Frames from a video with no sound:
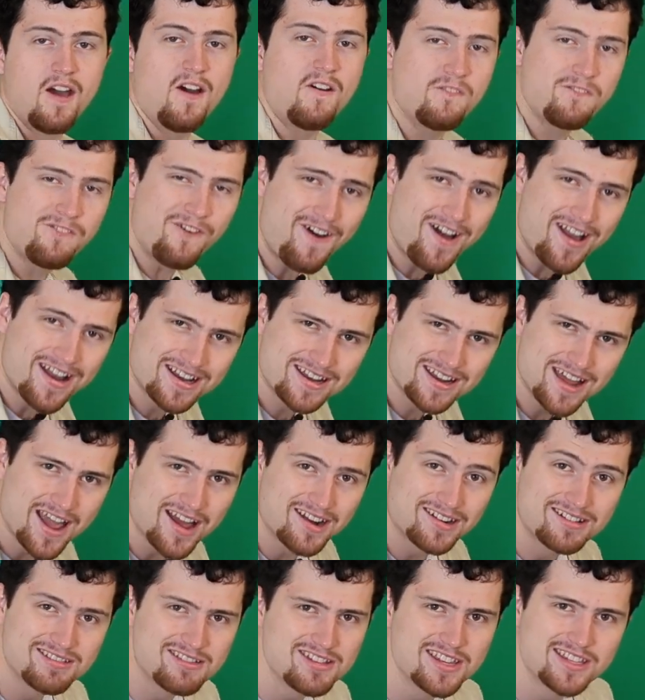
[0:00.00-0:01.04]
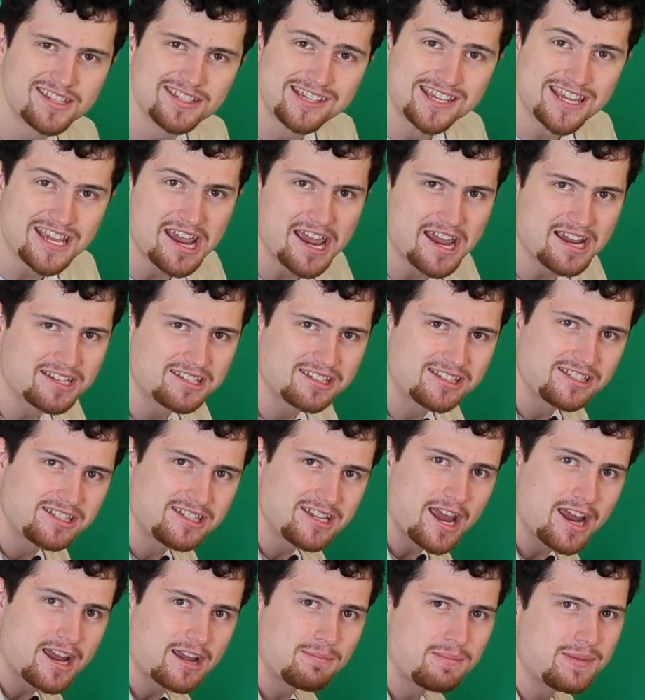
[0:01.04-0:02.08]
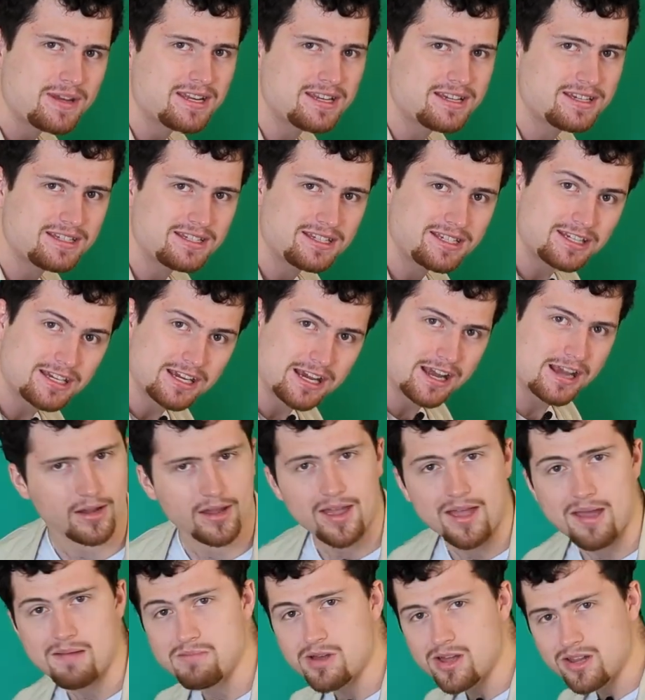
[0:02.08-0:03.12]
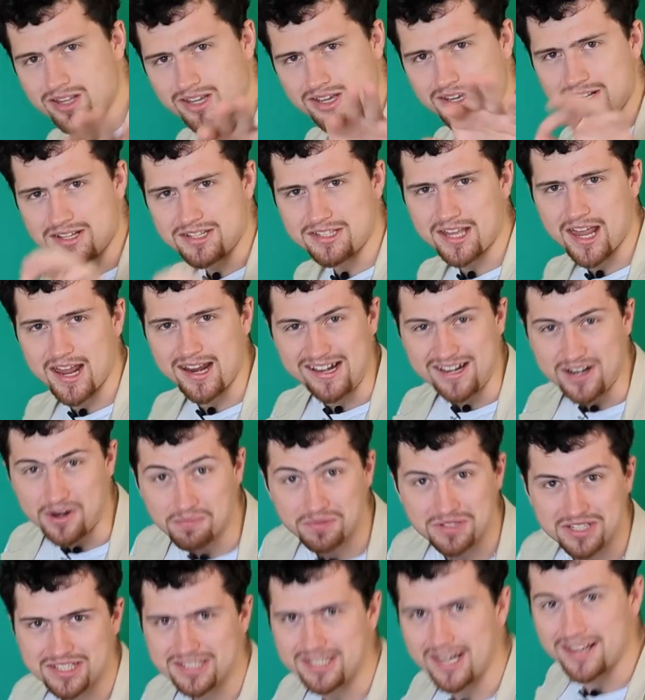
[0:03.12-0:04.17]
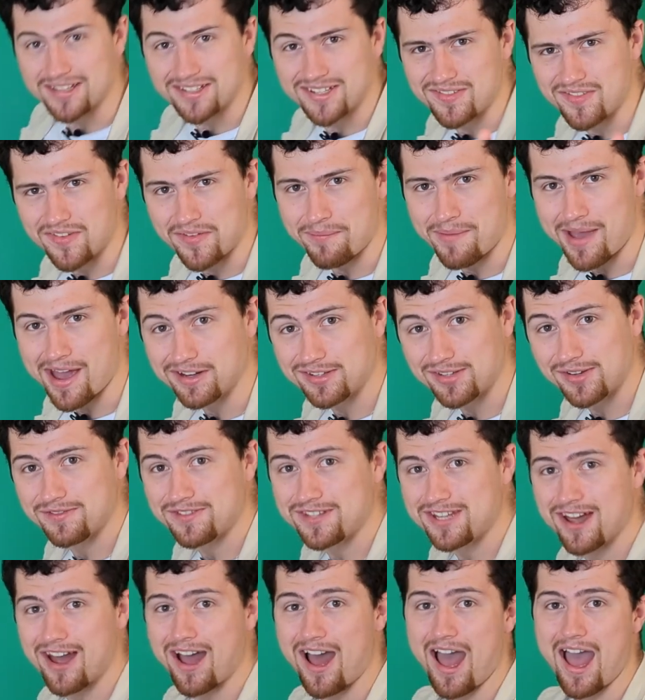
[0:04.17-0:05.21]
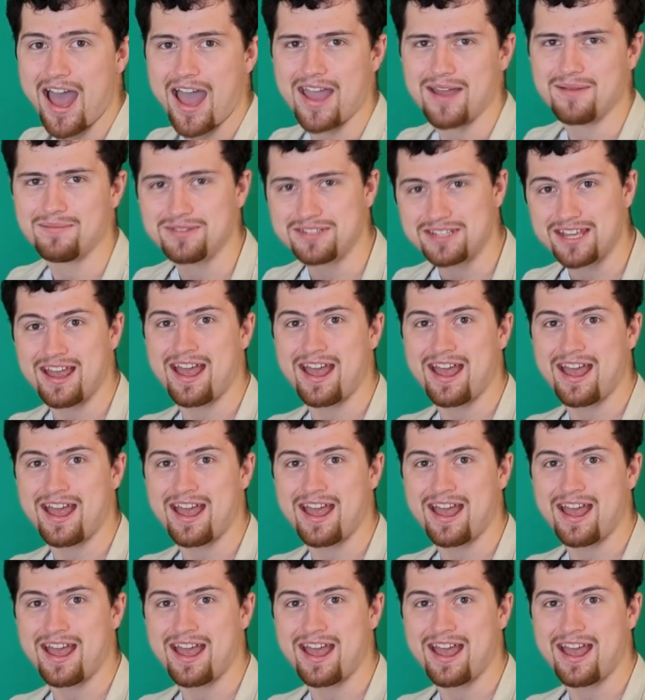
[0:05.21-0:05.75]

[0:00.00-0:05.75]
Find out in this next segment. I'm only gonna say an obsessive amount of times.